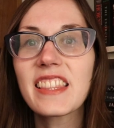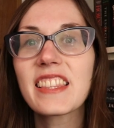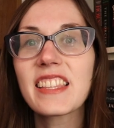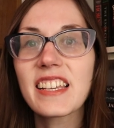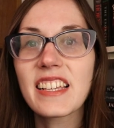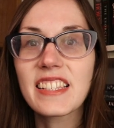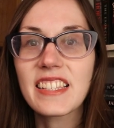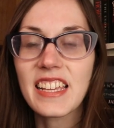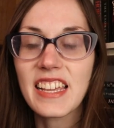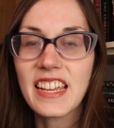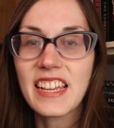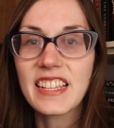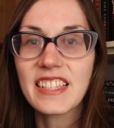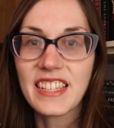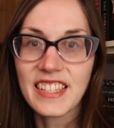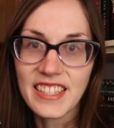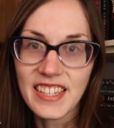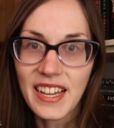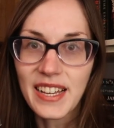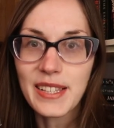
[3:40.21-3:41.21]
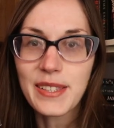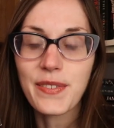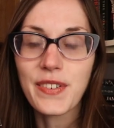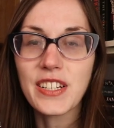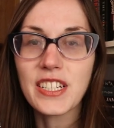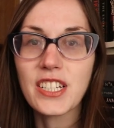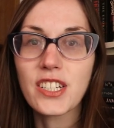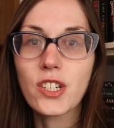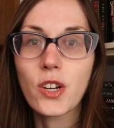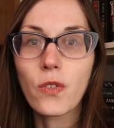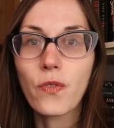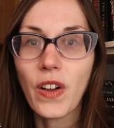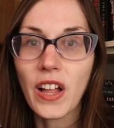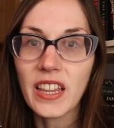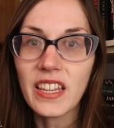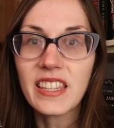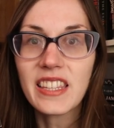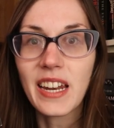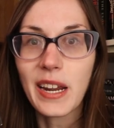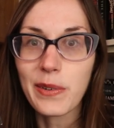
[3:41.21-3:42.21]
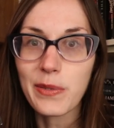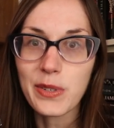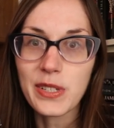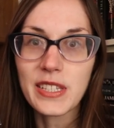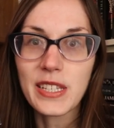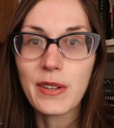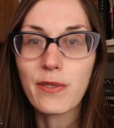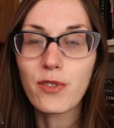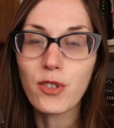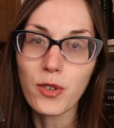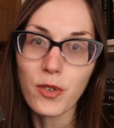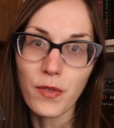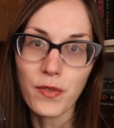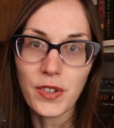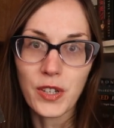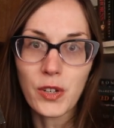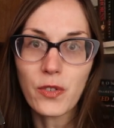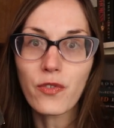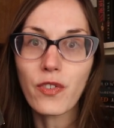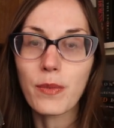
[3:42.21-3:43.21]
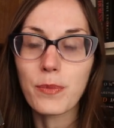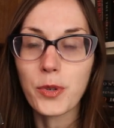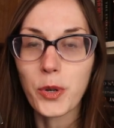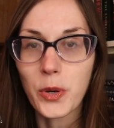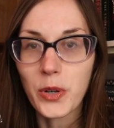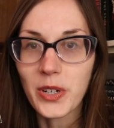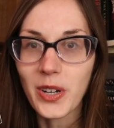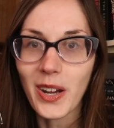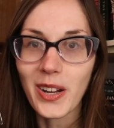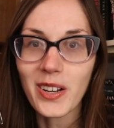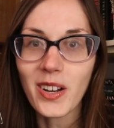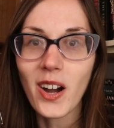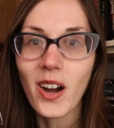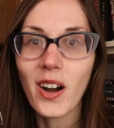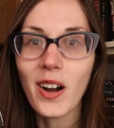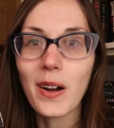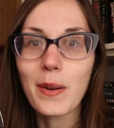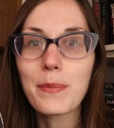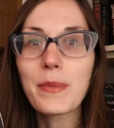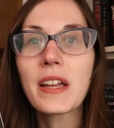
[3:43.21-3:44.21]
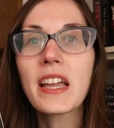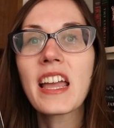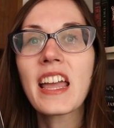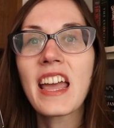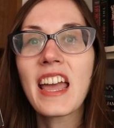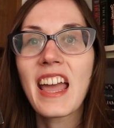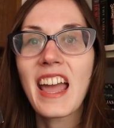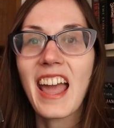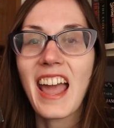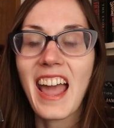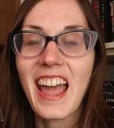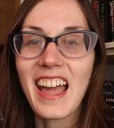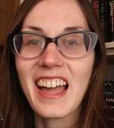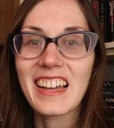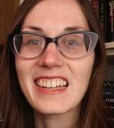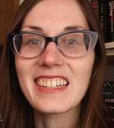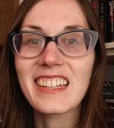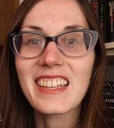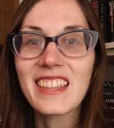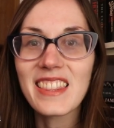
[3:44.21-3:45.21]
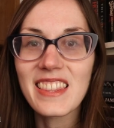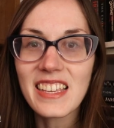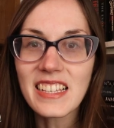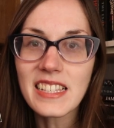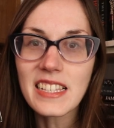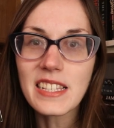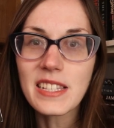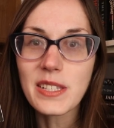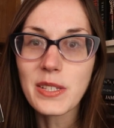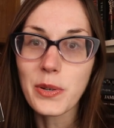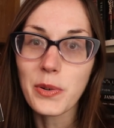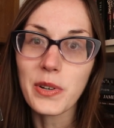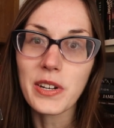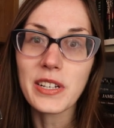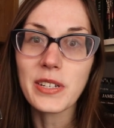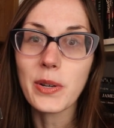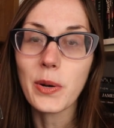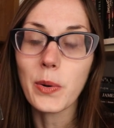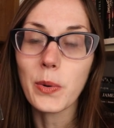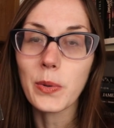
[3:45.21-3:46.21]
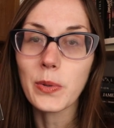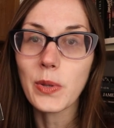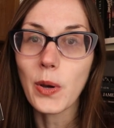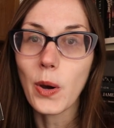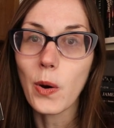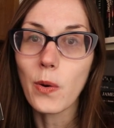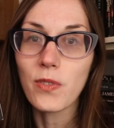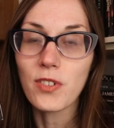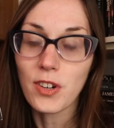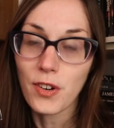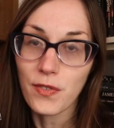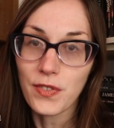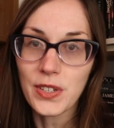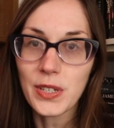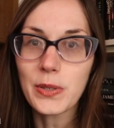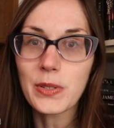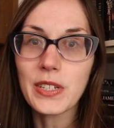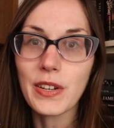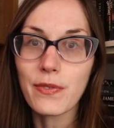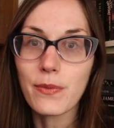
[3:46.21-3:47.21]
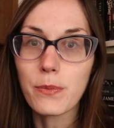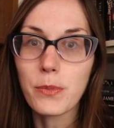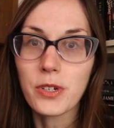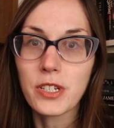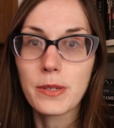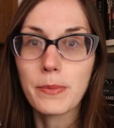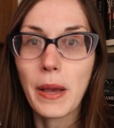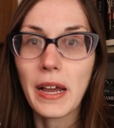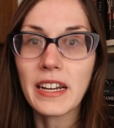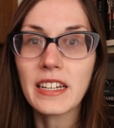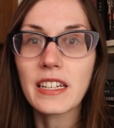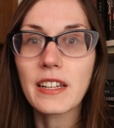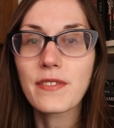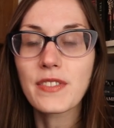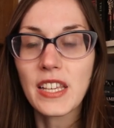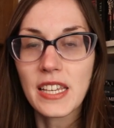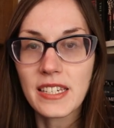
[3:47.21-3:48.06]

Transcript: This is a science fiction novella that I received for review from Tor.com, and this is a story told over a few different perspectives.